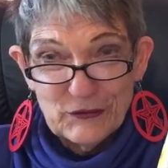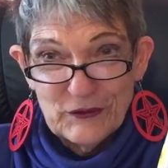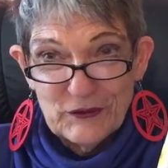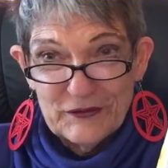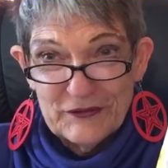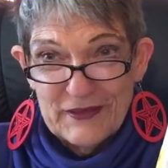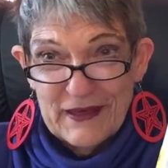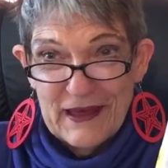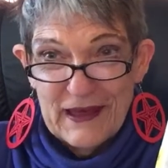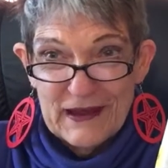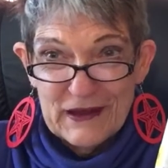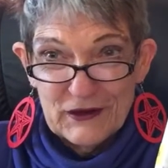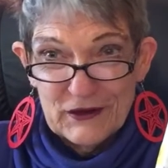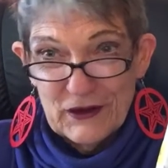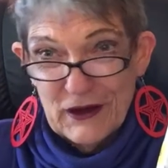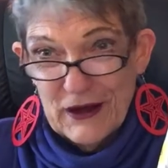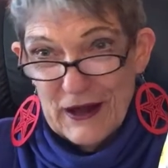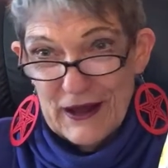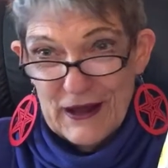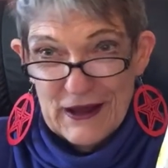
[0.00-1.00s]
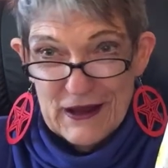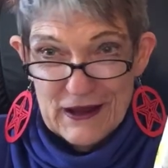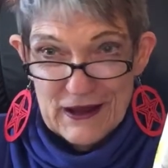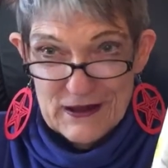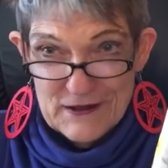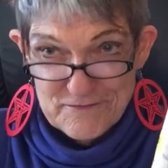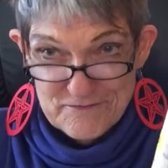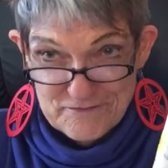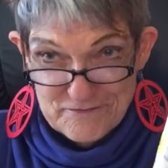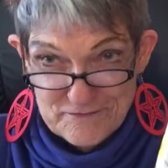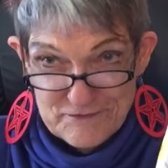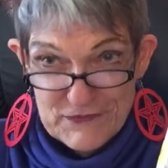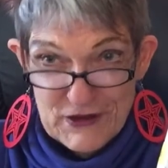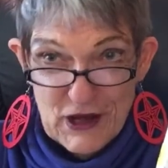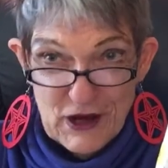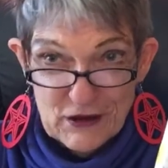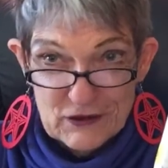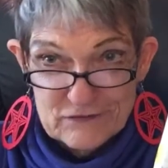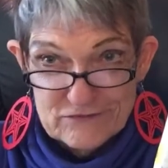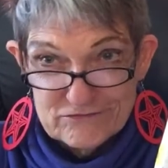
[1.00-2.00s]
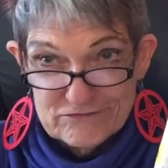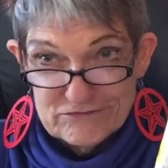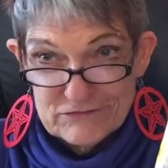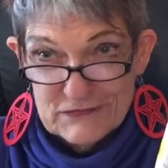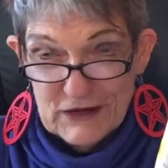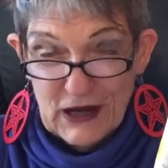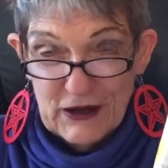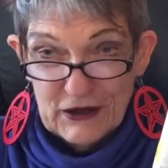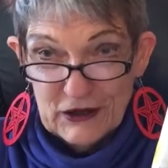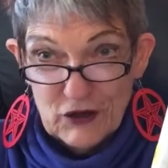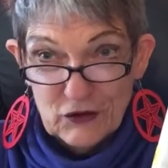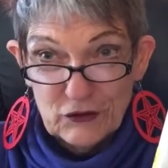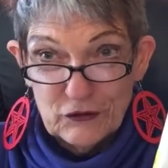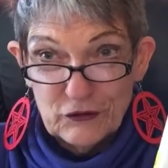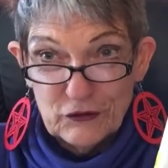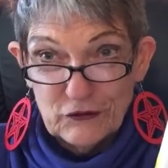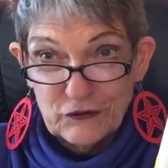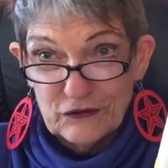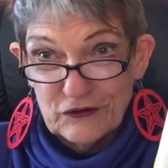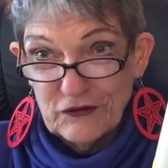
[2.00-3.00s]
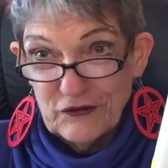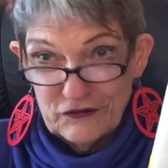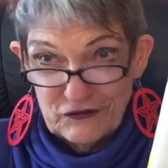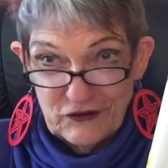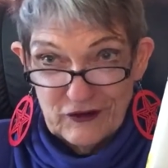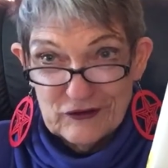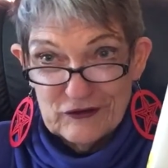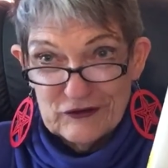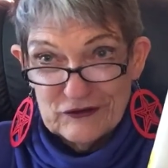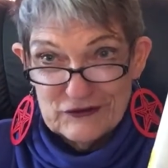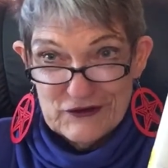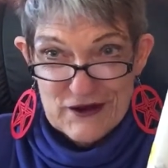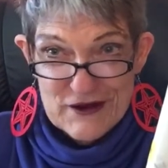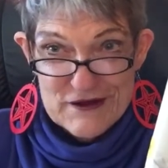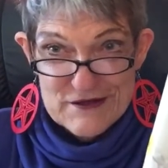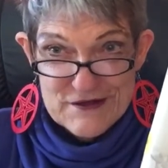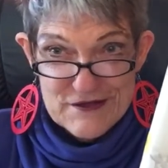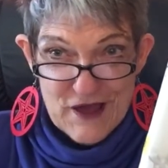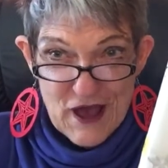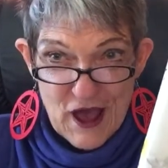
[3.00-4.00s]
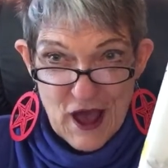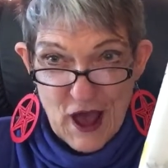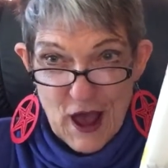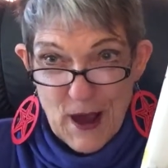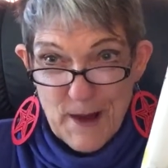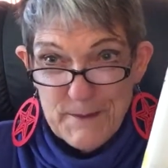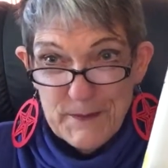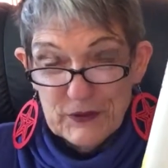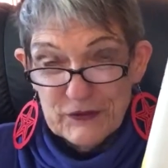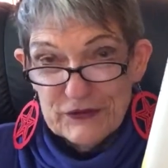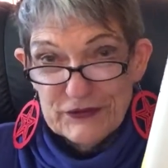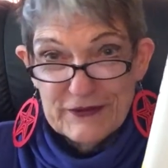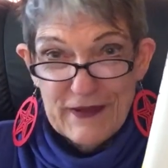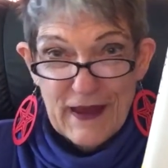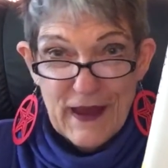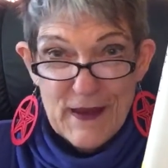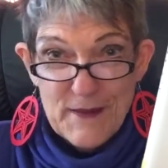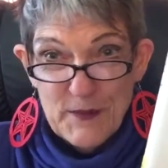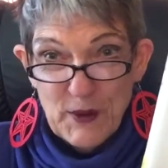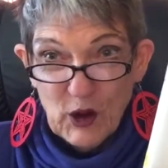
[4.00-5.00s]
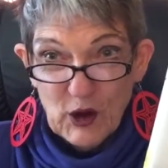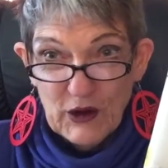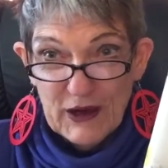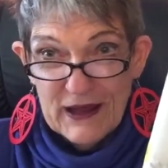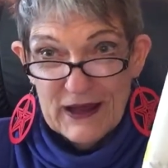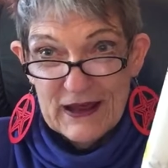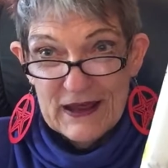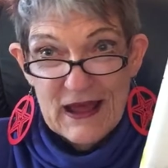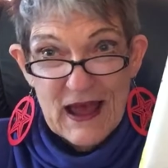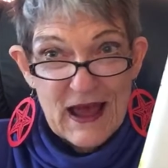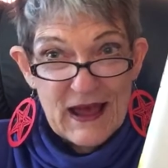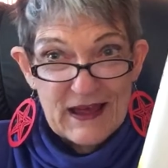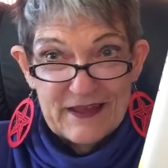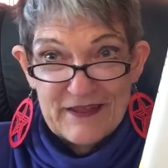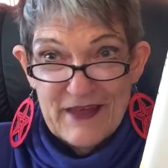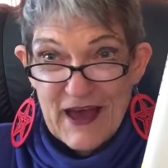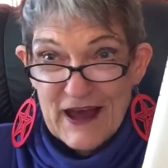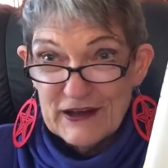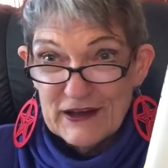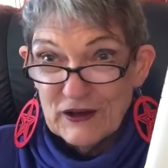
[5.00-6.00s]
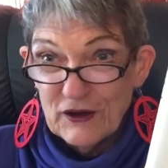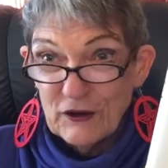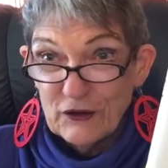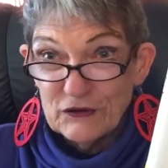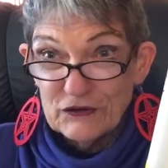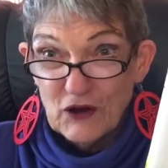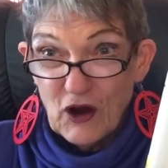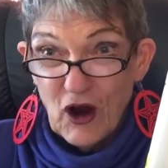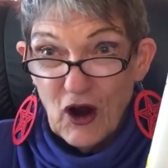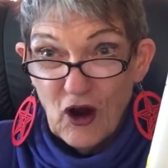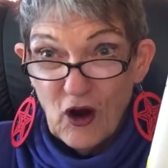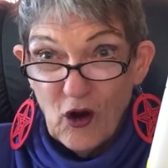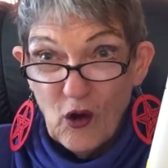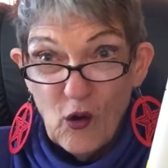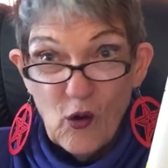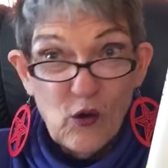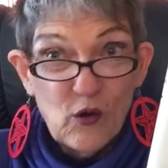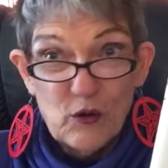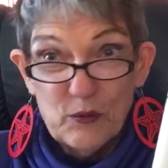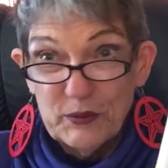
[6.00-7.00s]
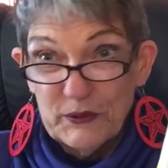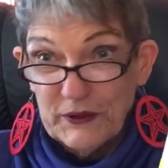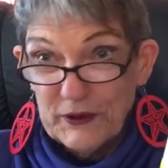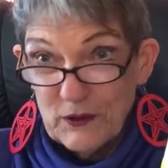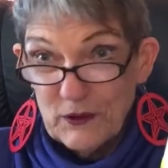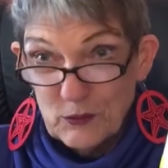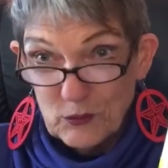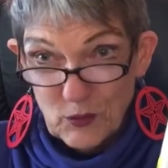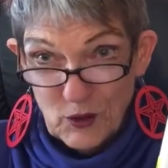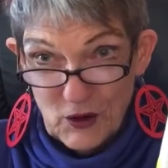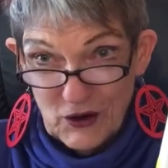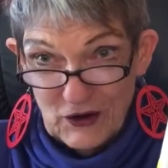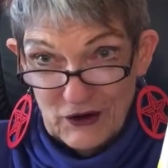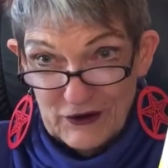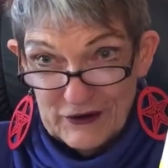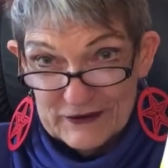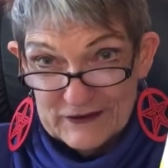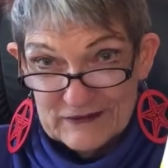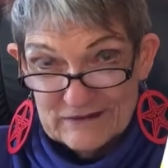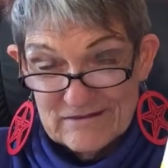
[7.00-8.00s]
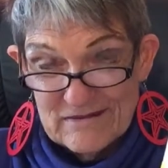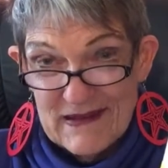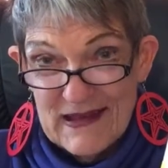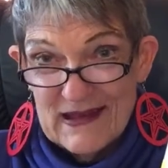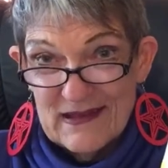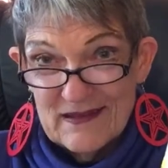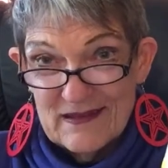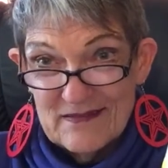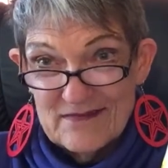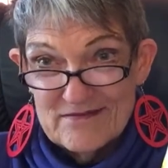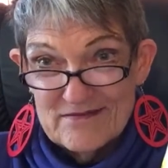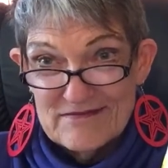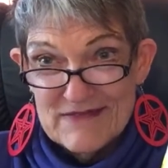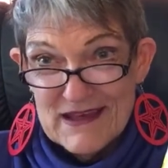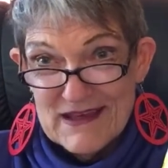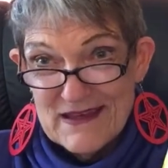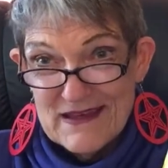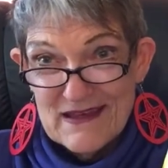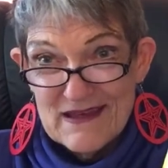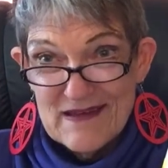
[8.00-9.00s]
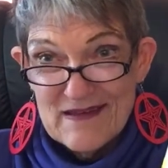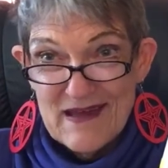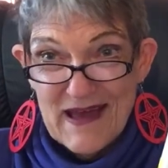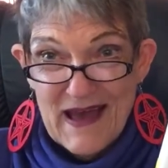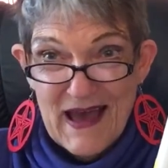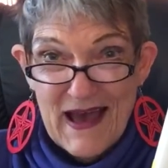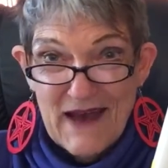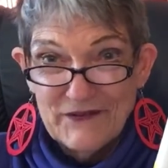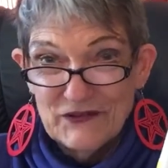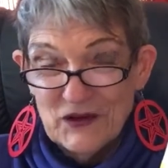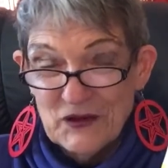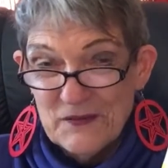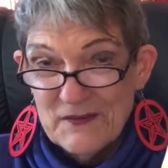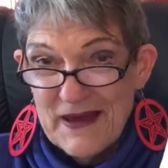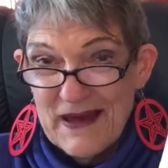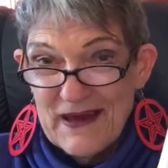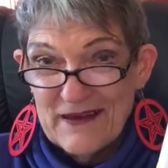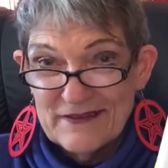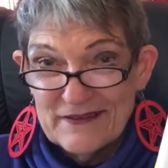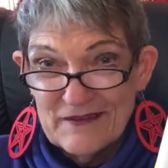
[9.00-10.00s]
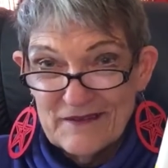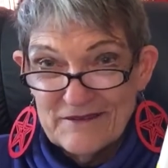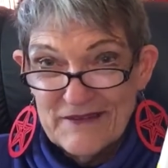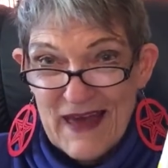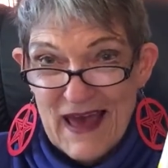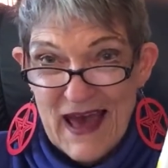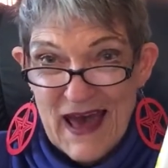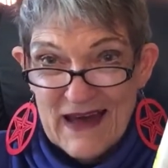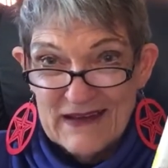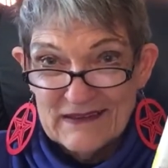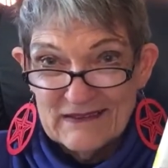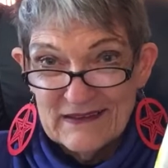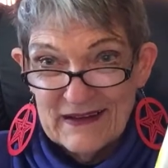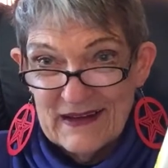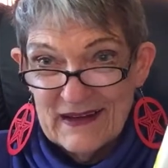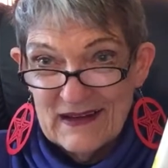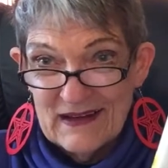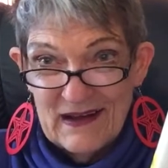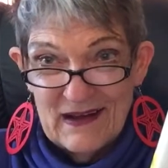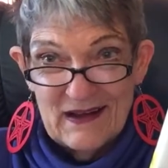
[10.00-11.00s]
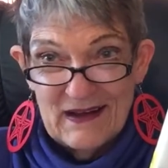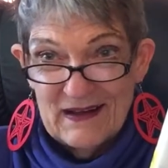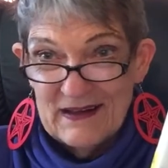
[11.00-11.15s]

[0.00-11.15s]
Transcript: with a young girl's 16th birthday party that goes horribly wrong in the aftermath of that. And